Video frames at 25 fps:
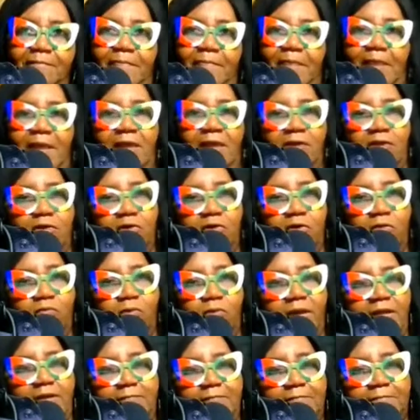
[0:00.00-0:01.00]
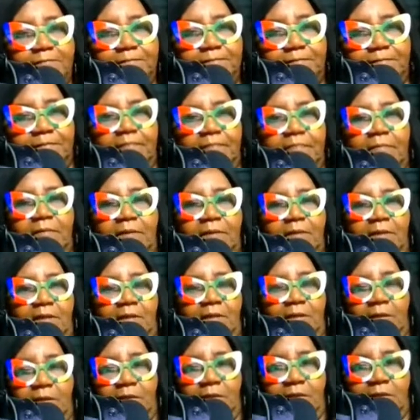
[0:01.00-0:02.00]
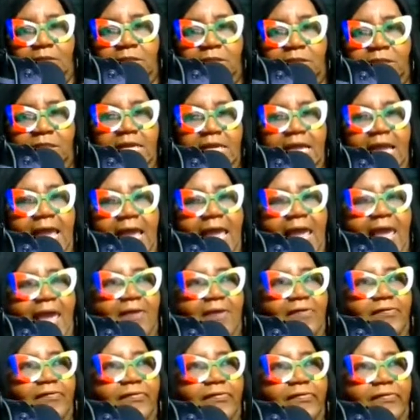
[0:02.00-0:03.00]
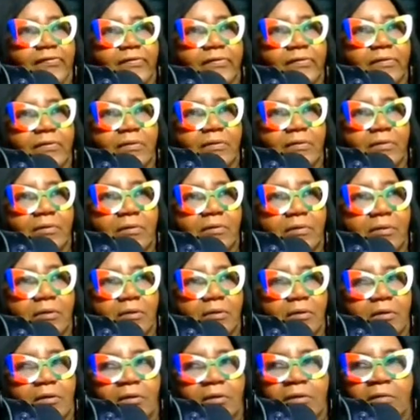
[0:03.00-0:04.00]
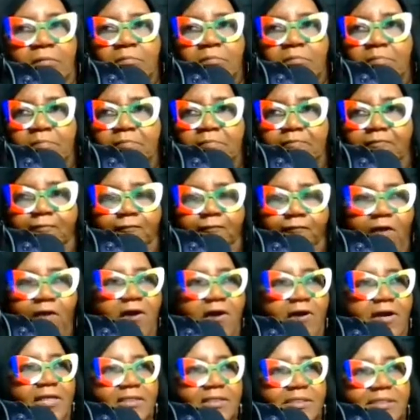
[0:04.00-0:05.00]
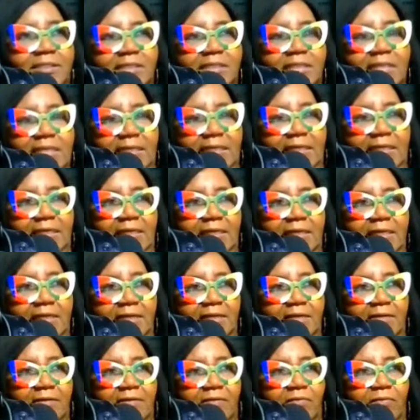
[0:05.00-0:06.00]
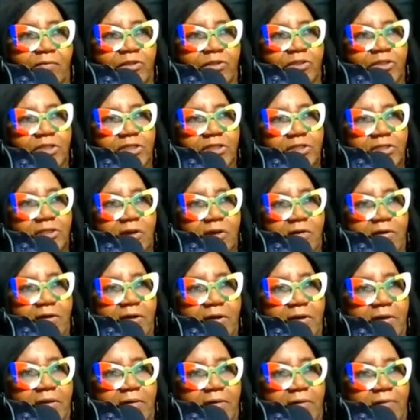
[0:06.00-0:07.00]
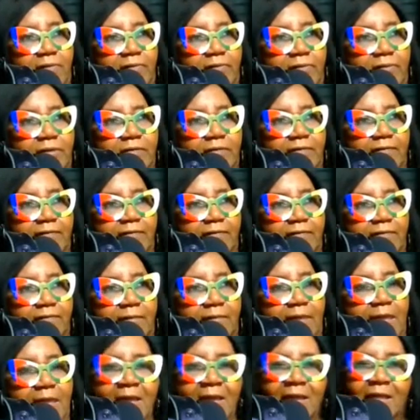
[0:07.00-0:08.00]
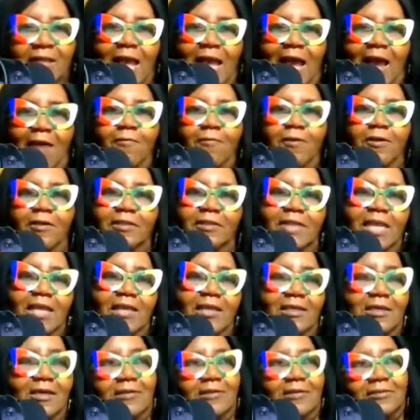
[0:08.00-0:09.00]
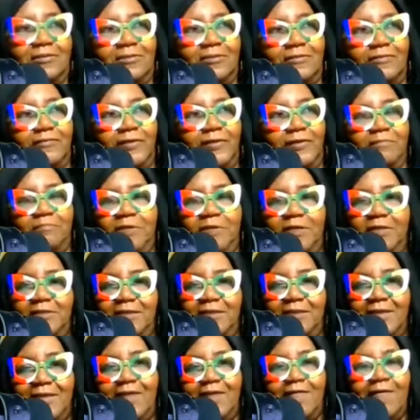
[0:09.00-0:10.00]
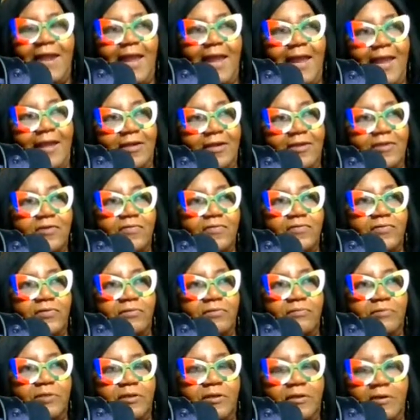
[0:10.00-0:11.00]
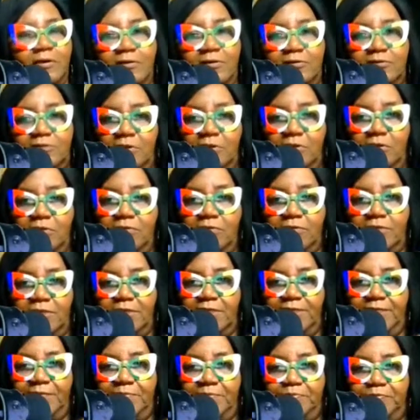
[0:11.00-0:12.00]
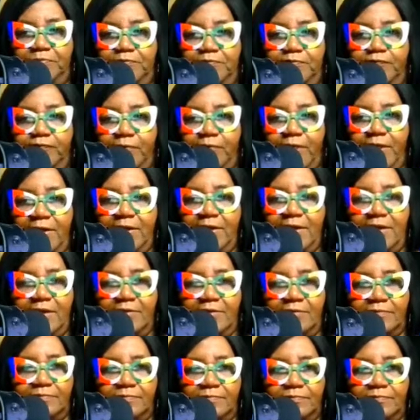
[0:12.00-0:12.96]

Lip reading: And you know what? She has far exceeded what she saw in her own self. I want to thank y'all so very much. And Carol, I had to use you because you're living proof right there.